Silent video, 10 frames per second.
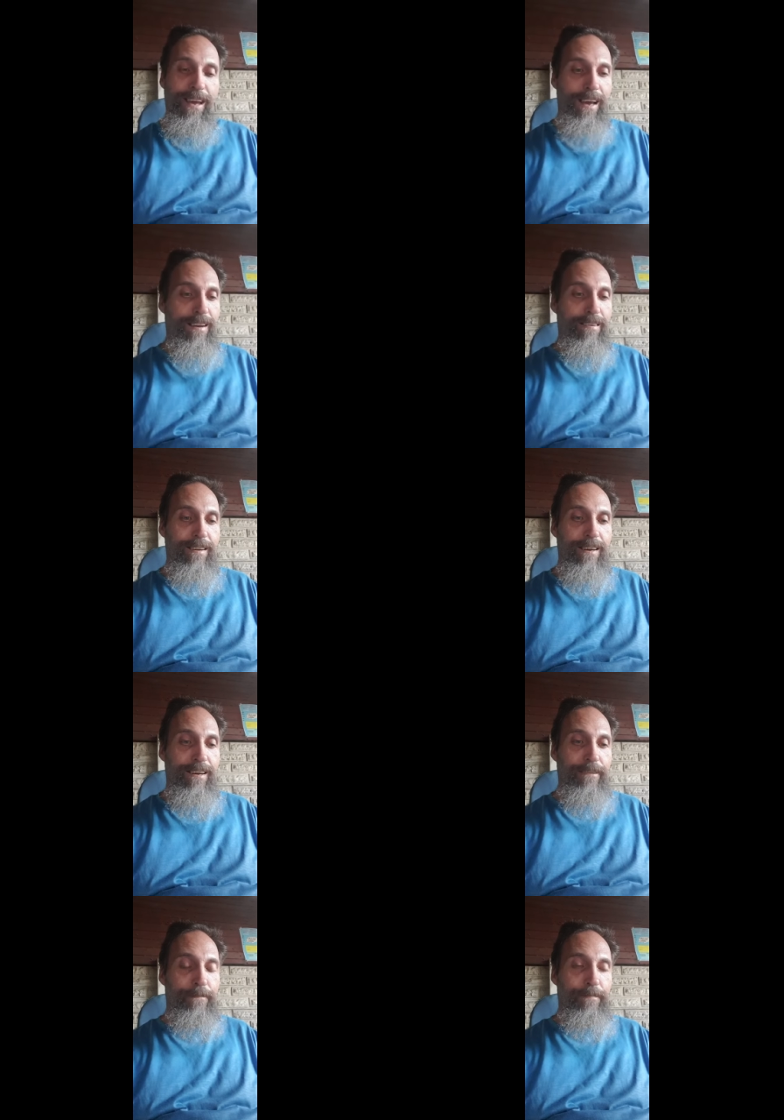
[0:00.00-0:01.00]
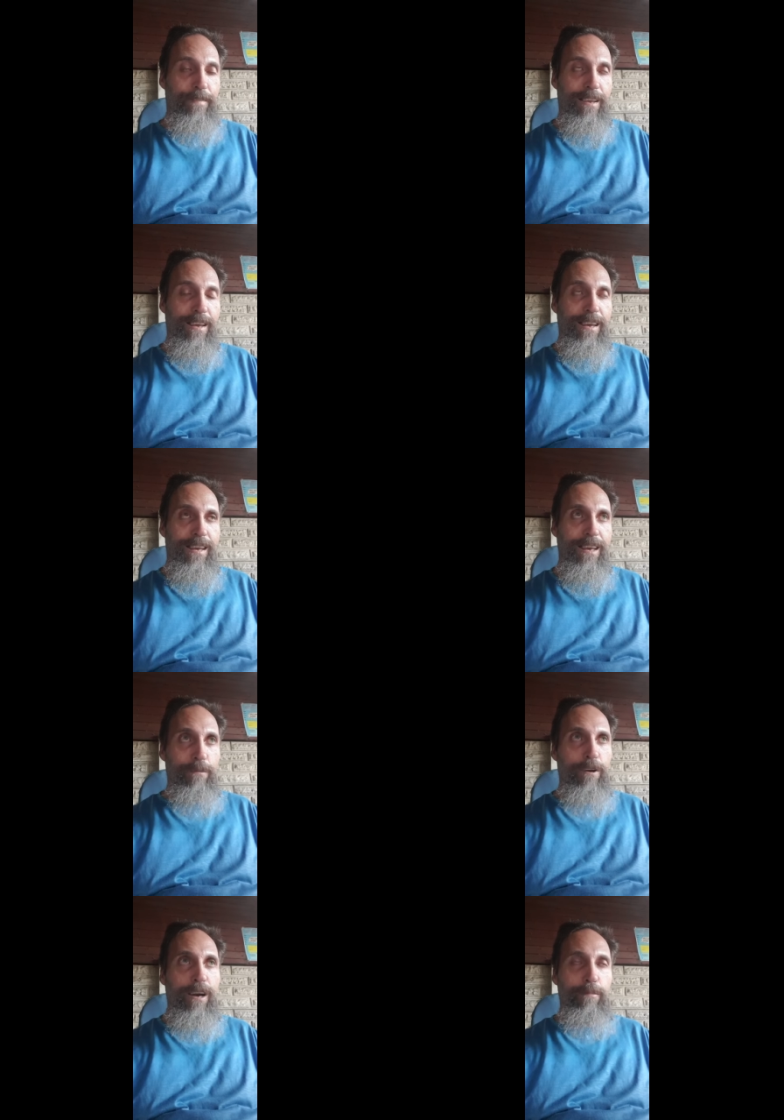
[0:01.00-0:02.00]
And uh, here
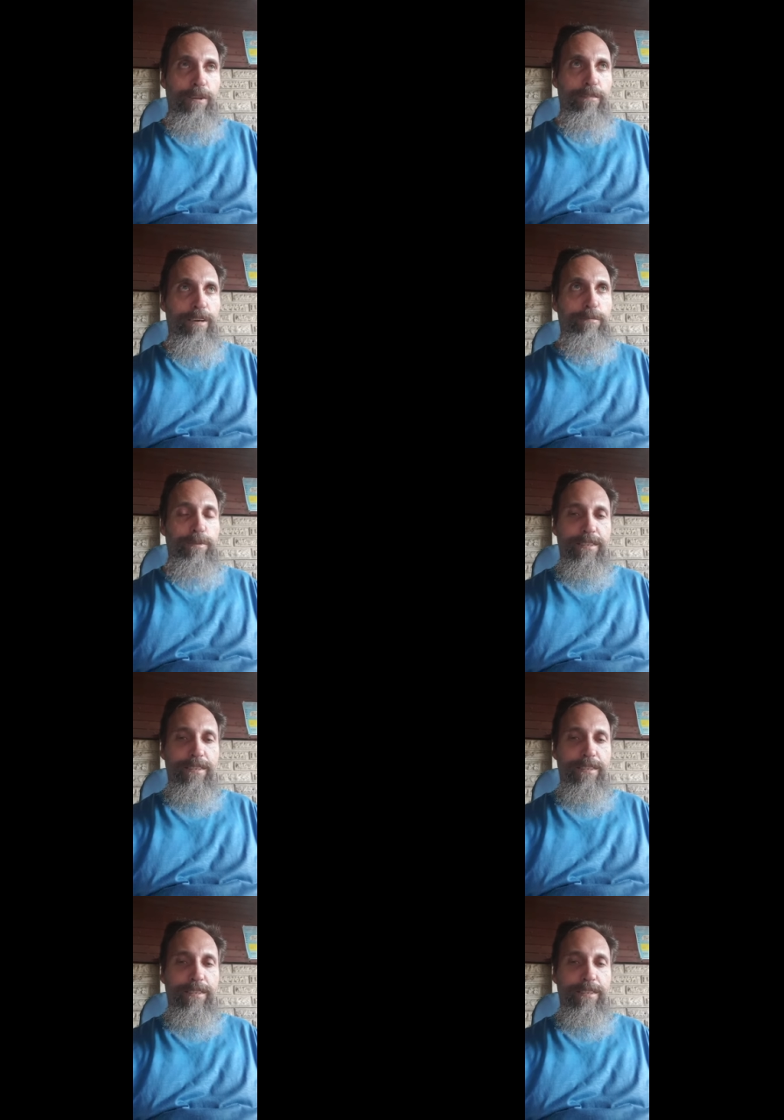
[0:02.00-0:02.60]
where I'm living,